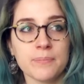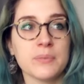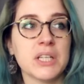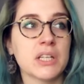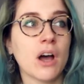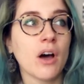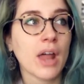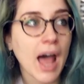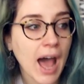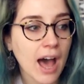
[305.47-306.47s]
did not
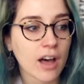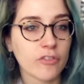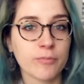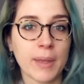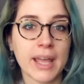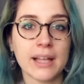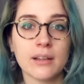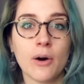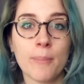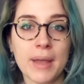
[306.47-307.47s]
have male
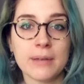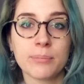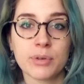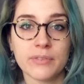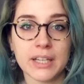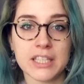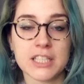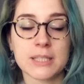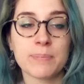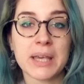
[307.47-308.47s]
or men
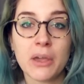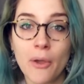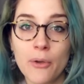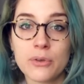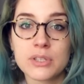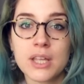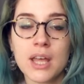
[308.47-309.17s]
privileges because